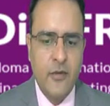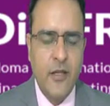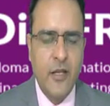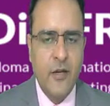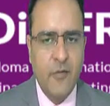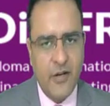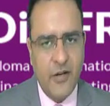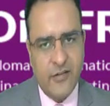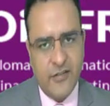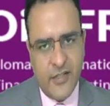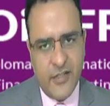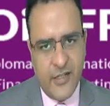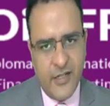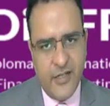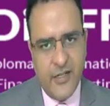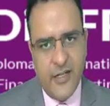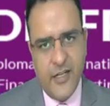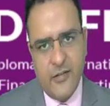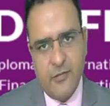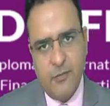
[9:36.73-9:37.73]
if it is 30
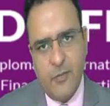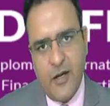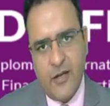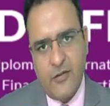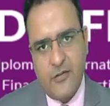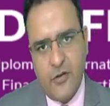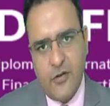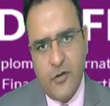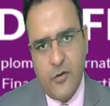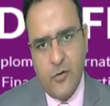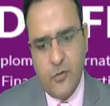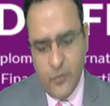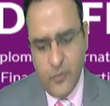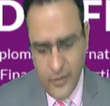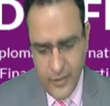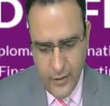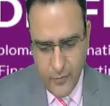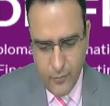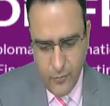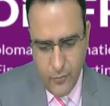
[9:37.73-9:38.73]
days past due,
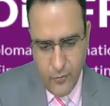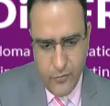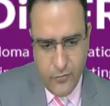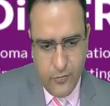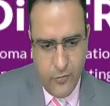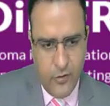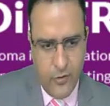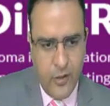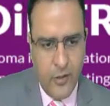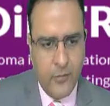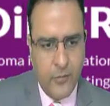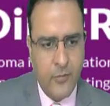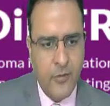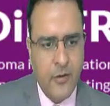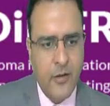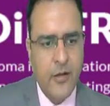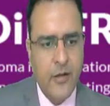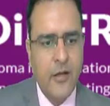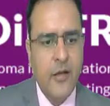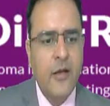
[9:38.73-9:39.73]
it moves from
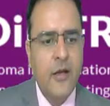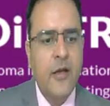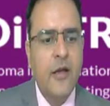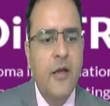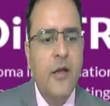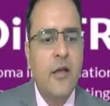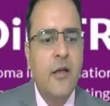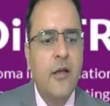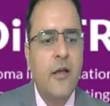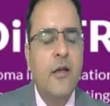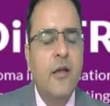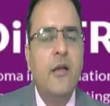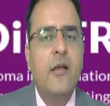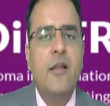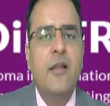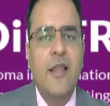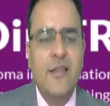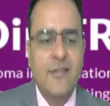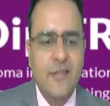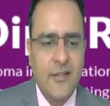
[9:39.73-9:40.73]

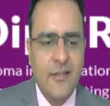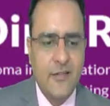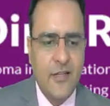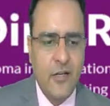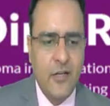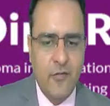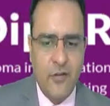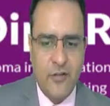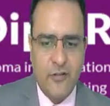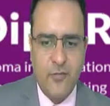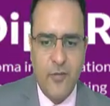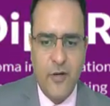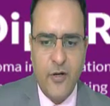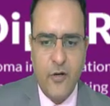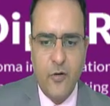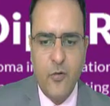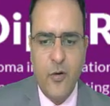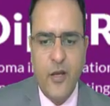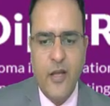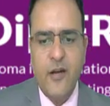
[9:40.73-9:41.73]
less risky investment
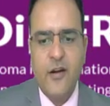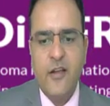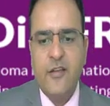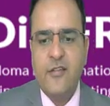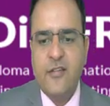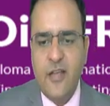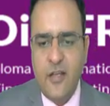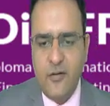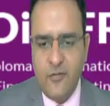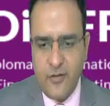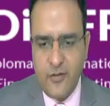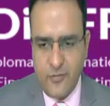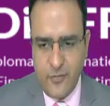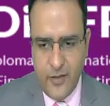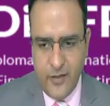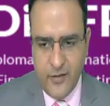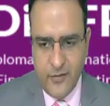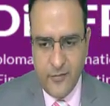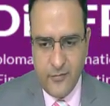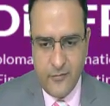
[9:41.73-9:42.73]
to a risky
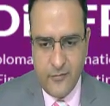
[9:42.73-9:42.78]
investment.